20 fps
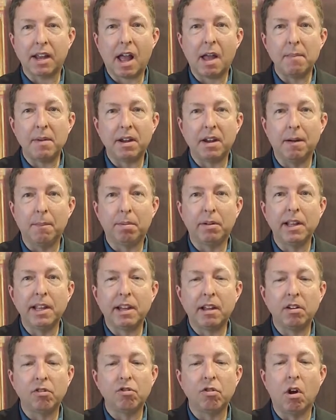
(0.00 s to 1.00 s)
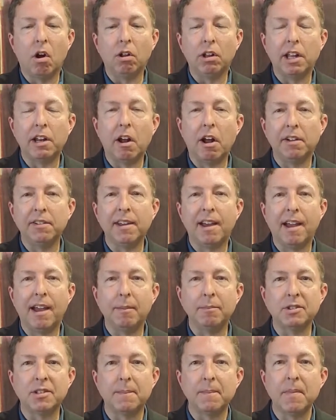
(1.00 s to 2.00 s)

I'm in complete control at all times.